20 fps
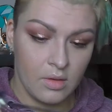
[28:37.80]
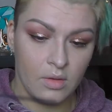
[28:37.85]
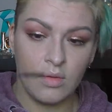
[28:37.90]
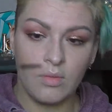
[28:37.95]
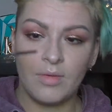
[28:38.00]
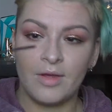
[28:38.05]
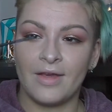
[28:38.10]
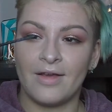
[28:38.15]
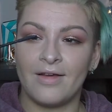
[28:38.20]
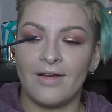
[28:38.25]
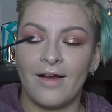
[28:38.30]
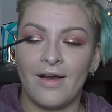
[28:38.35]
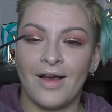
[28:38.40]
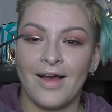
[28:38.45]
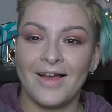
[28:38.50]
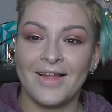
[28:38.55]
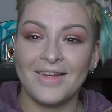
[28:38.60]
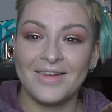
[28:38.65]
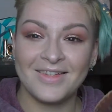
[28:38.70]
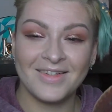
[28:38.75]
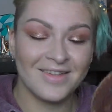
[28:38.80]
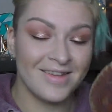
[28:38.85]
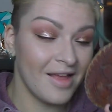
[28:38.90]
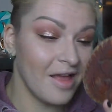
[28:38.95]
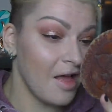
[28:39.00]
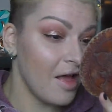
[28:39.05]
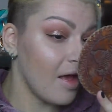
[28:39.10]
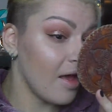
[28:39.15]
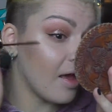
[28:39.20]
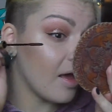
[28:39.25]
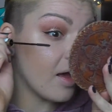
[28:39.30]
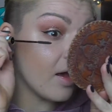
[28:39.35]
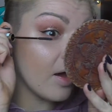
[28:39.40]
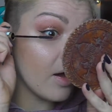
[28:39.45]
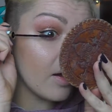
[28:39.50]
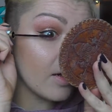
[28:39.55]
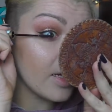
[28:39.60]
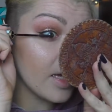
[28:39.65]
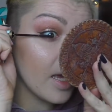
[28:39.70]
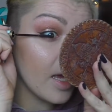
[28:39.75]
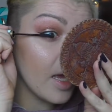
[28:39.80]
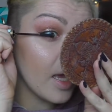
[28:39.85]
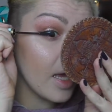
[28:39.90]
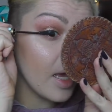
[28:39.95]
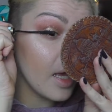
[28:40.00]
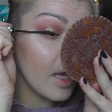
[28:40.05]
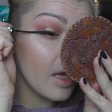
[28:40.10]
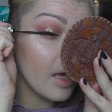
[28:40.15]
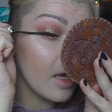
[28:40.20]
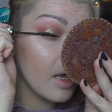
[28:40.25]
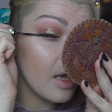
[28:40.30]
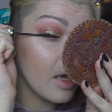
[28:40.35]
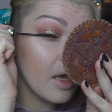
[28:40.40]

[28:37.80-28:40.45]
Oh my god. Okay.